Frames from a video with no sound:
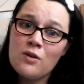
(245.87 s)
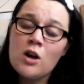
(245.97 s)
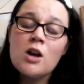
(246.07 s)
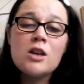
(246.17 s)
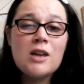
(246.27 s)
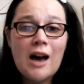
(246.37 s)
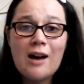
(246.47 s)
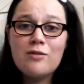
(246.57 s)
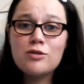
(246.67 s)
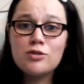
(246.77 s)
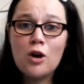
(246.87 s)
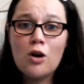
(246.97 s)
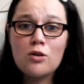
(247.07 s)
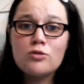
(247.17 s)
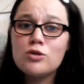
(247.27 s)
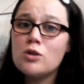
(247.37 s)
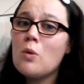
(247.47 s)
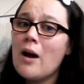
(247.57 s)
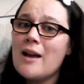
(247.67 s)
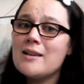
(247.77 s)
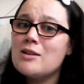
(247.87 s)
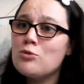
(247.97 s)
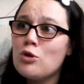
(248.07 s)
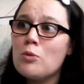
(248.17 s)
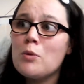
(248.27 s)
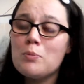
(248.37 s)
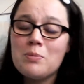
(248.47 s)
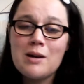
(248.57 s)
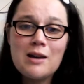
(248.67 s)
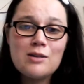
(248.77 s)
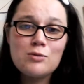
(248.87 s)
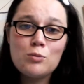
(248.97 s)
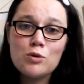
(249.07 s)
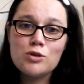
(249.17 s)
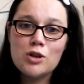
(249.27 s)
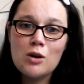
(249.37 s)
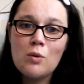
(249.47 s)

you have a dog, do what any normal person would do